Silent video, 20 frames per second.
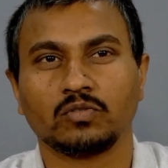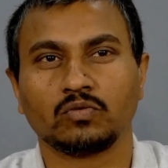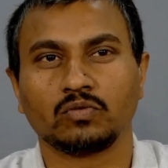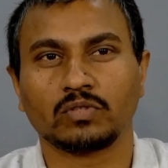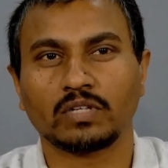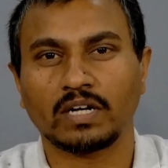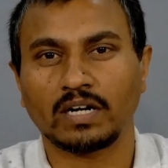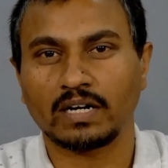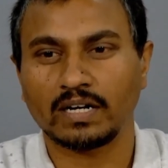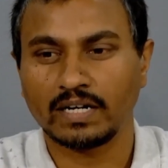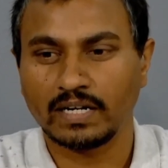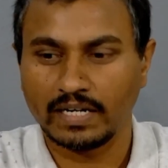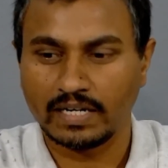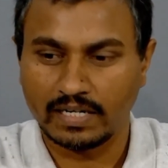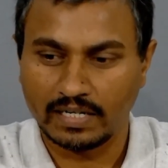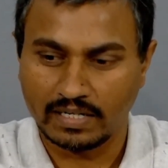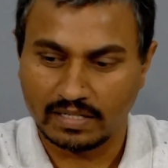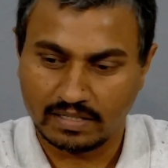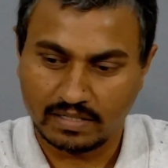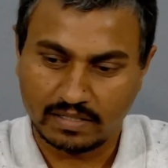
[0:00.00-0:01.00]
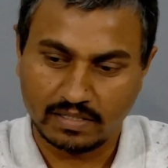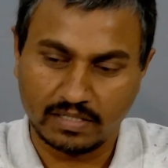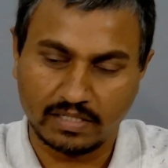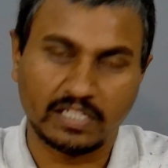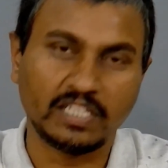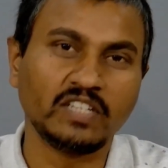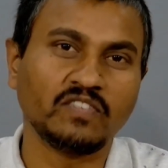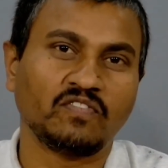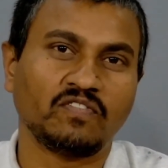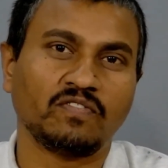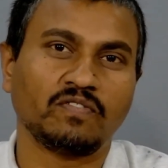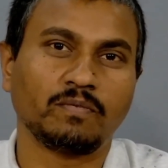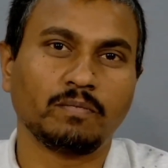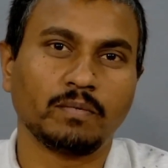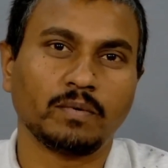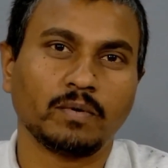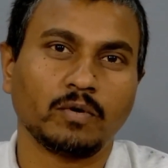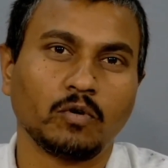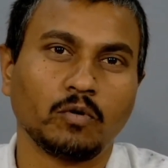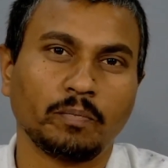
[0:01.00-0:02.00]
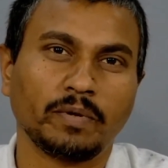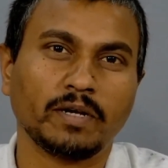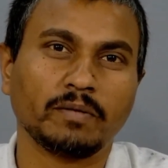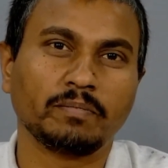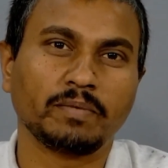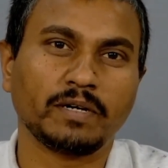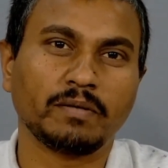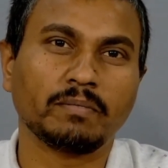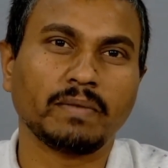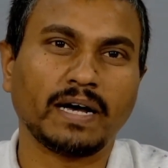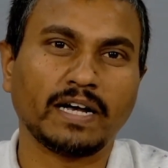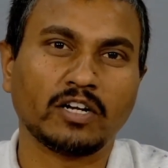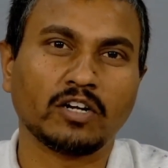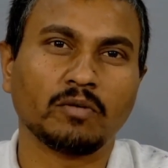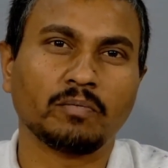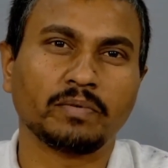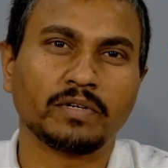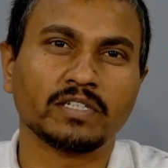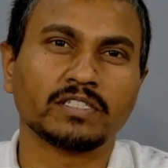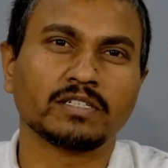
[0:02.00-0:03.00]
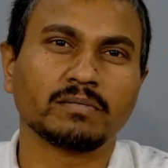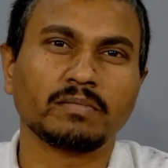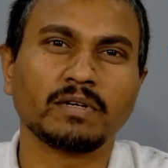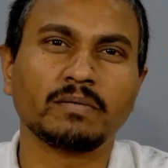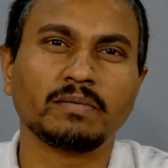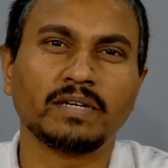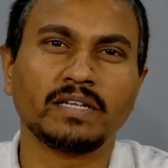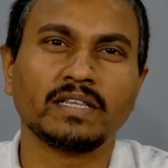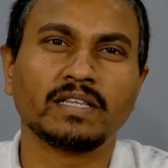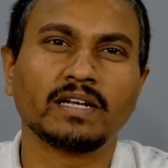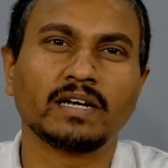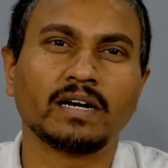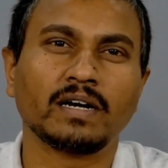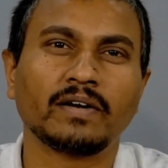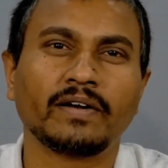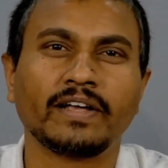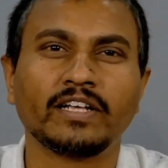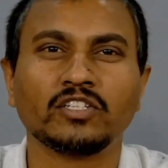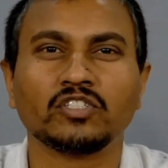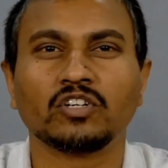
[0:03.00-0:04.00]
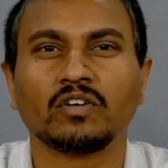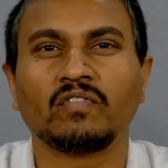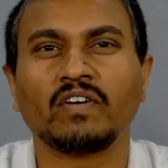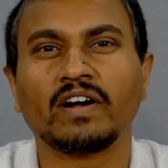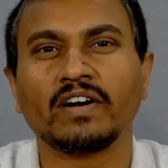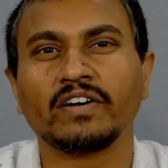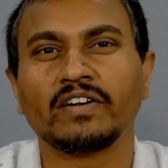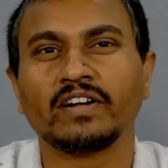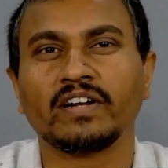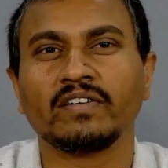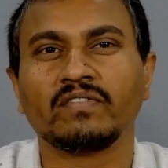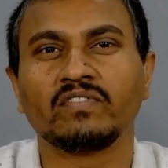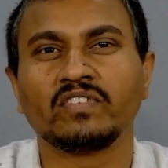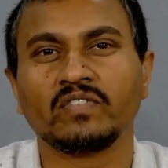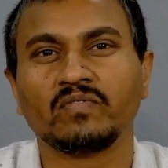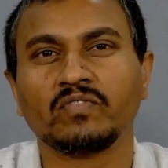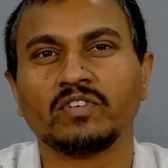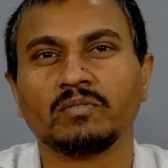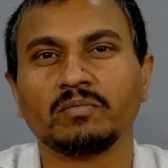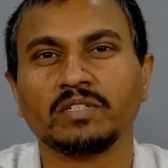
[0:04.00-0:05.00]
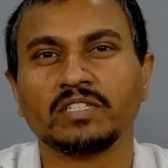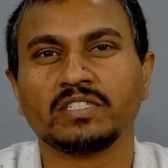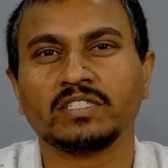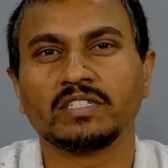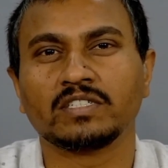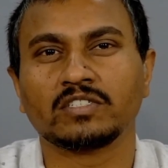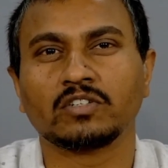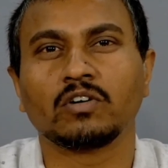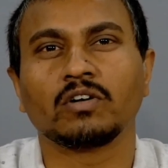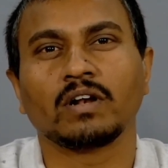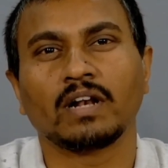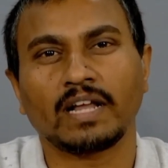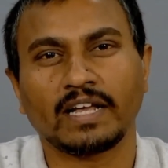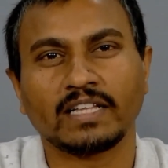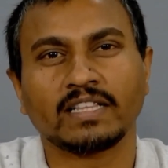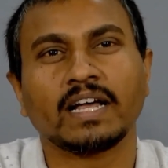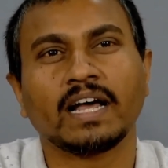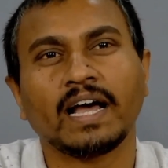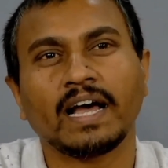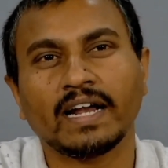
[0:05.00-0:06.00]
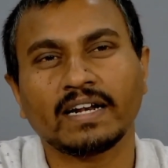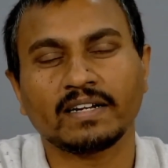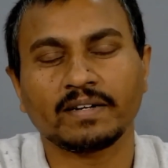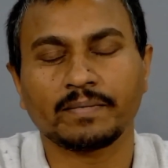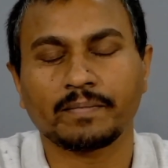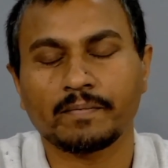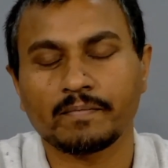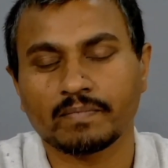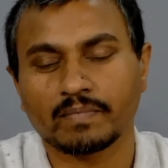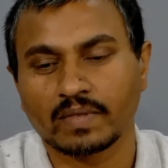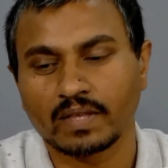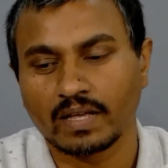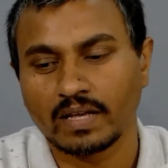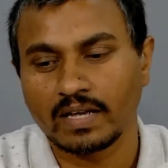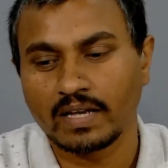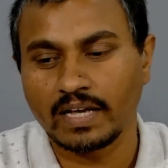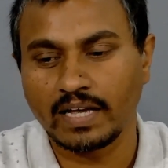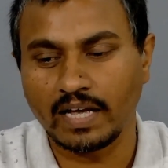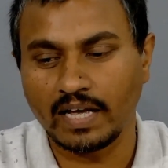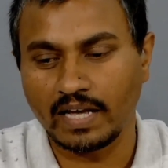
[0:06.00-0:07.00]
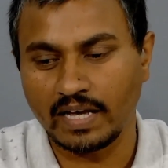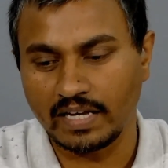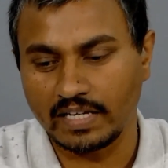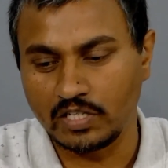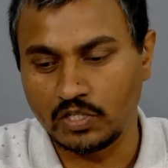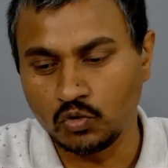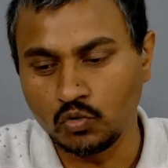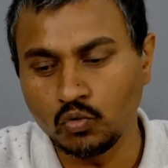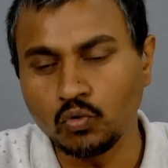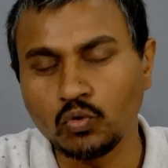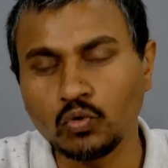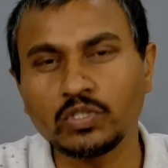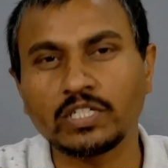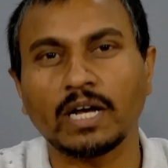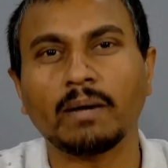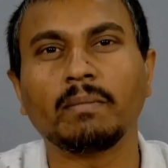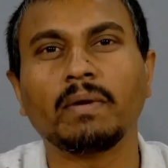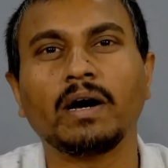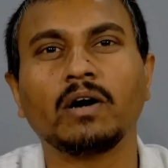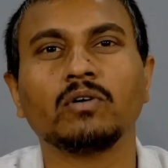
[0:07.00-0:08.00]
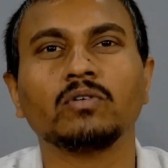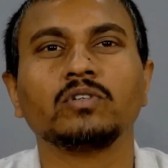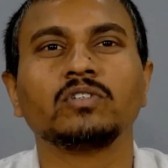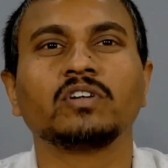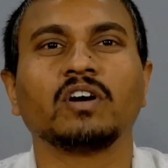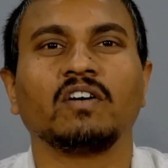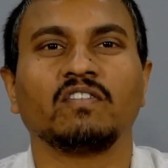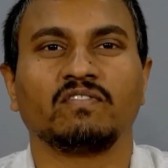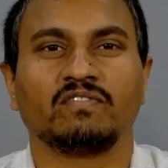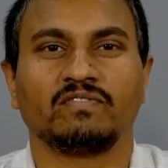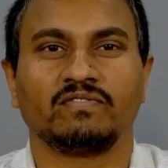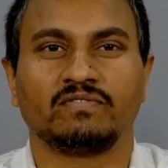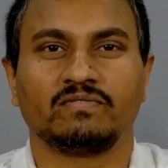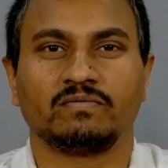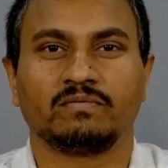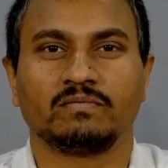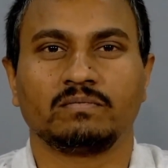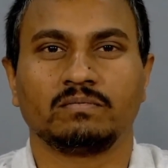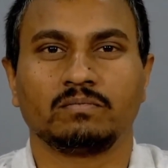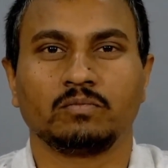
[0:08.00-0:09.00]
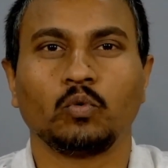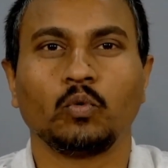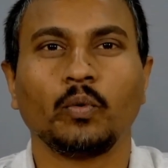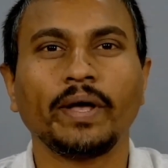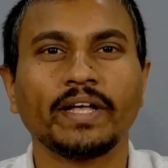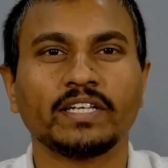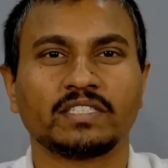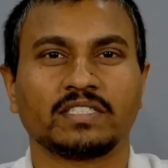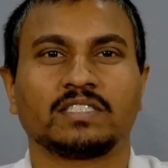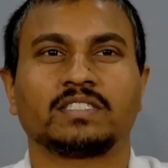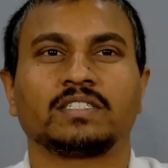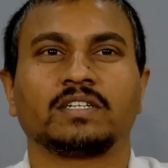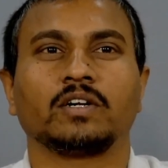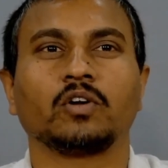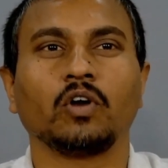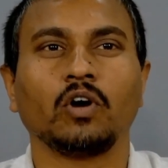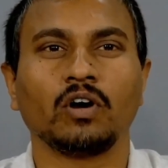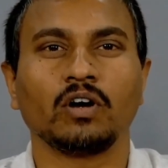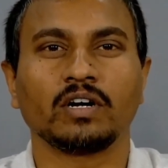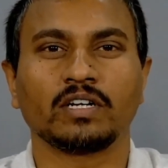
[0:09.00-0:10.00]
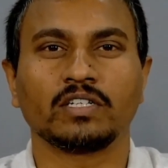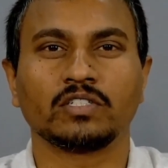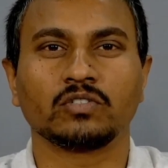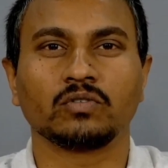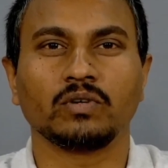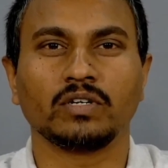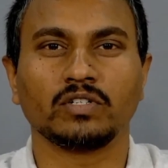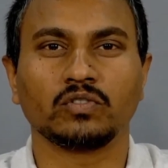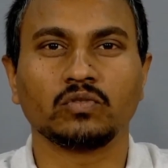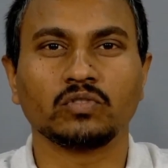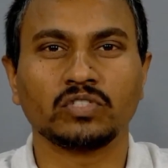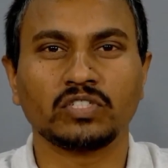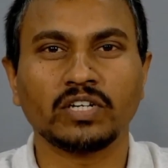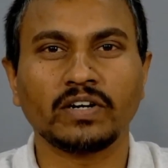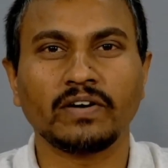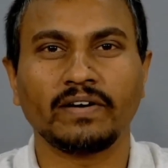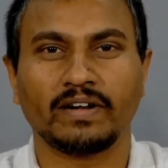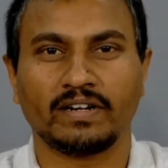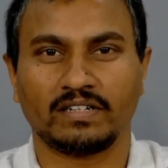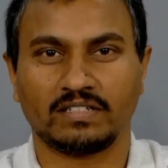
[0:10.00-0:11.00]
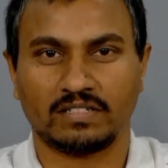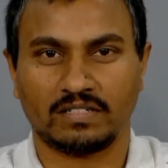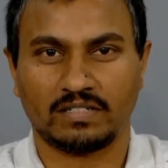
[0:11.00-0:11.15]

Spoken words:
the deep open pit mine operation, maybe in the range of 150 meters or like that, a huge amount of waste rock is going to generate.